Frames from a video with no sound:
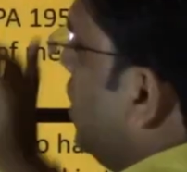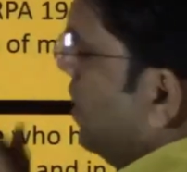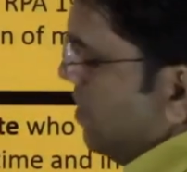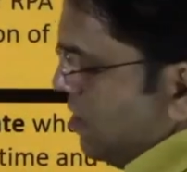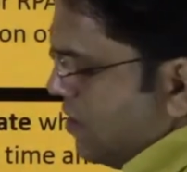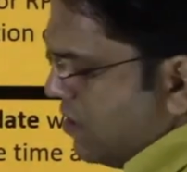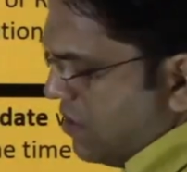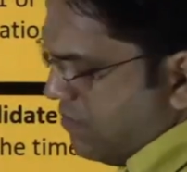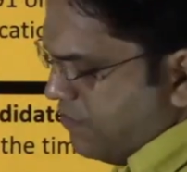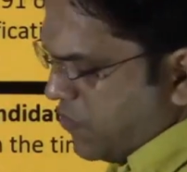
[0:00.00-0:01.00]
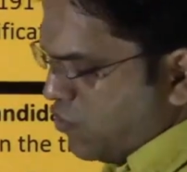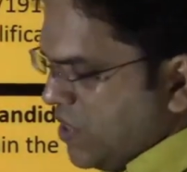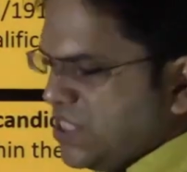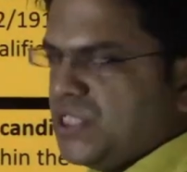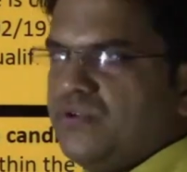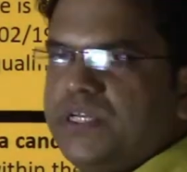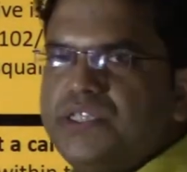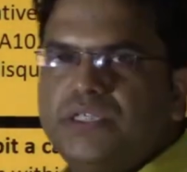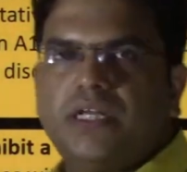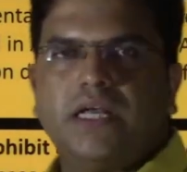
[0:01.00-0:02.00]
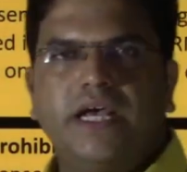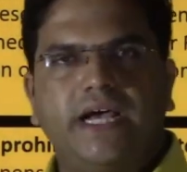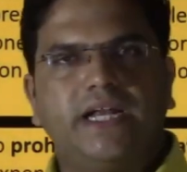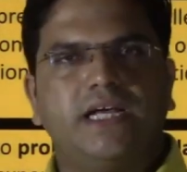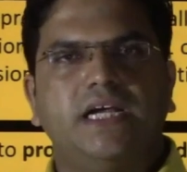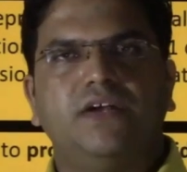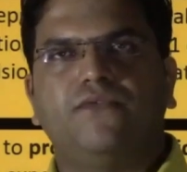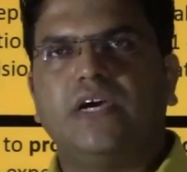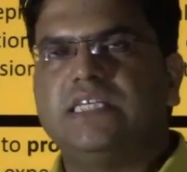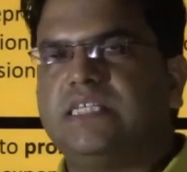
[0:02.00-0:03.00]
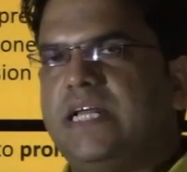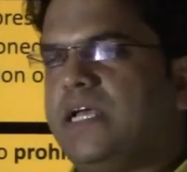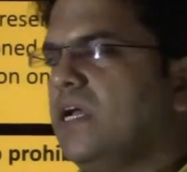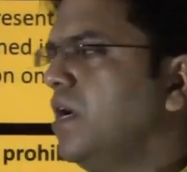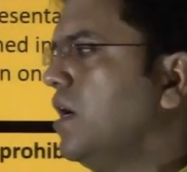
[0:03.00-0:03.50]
uh, quasi judicial and advisory